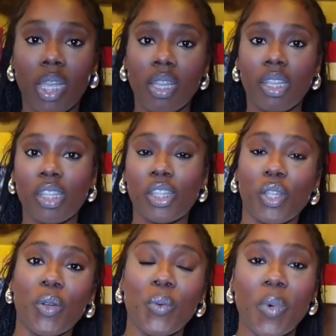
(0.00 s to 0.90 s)

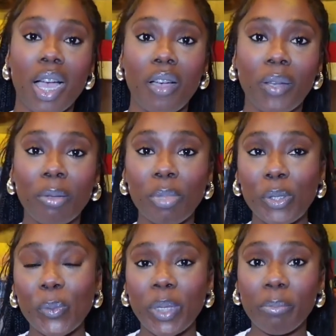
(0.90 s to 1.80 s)
So while in
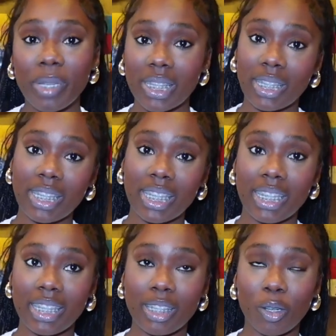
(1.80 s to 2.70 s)
between
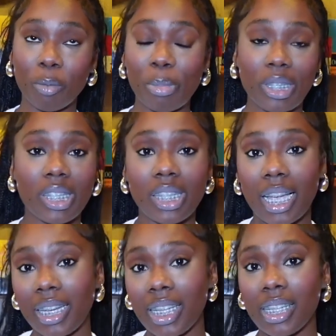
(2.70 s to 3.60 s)
businesses or business
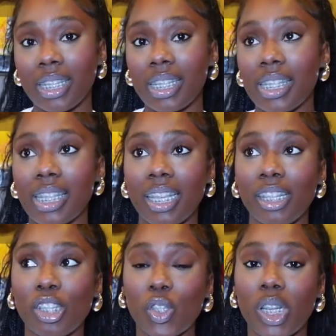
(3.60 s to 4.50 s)
ideas
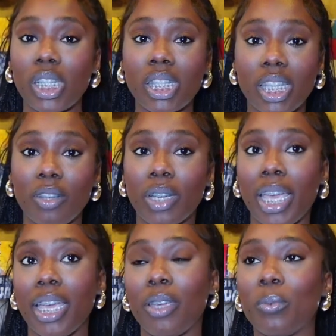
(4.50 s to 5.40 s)
and trying to see,
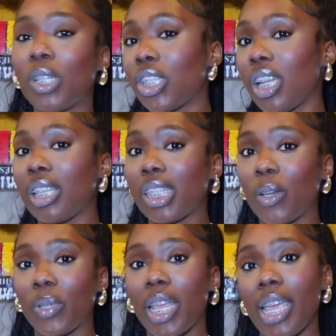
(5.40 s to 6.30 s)
okay, what should I
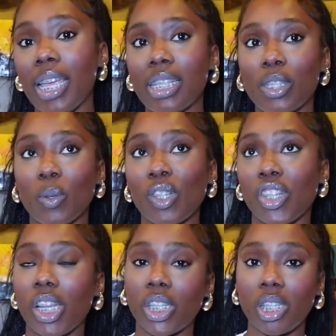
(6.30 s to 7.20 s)
sell next? Or should
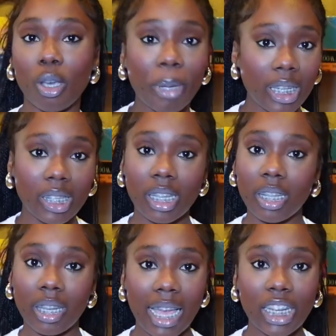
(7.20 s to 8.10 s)
I just go back to
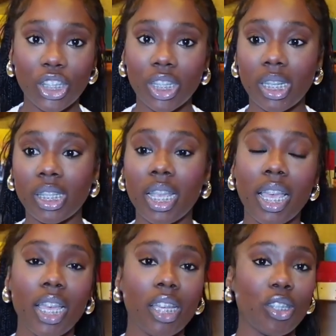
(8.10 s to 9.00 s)
selling lashes,
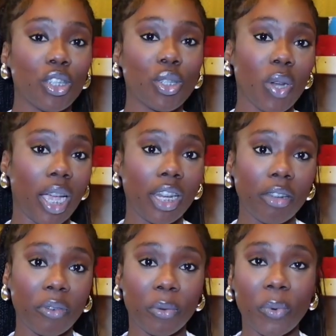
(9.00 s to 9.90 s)
just try a
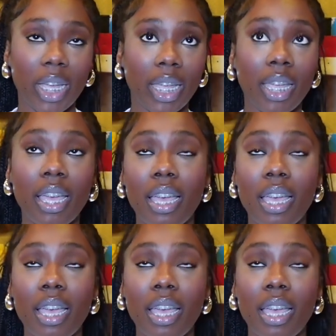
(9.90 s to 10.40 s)
different way?